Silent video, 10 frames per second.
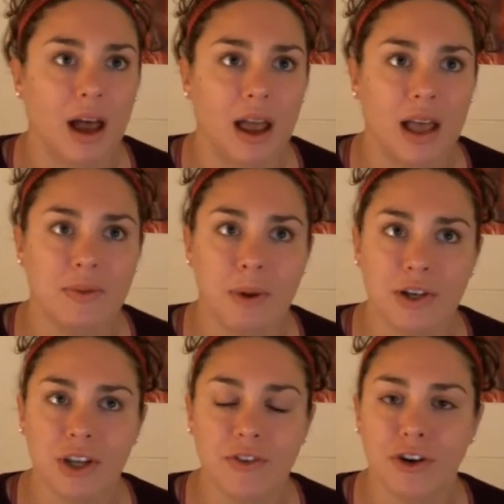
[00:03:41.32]

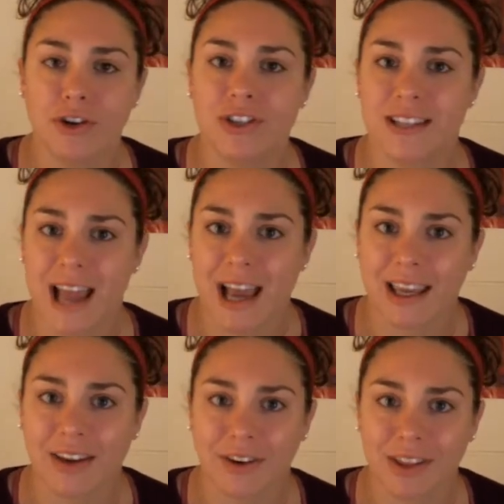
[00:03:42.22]
especially if you're
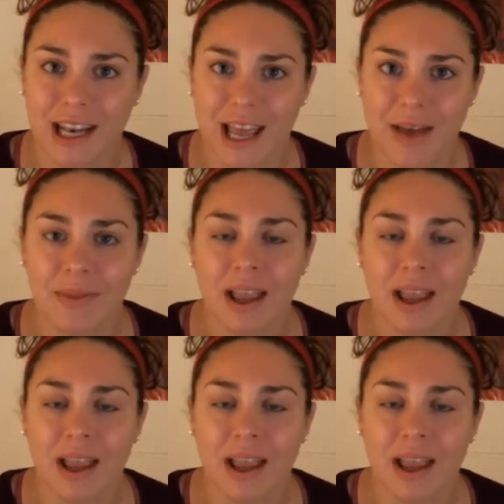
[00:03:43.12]
snacking during the day,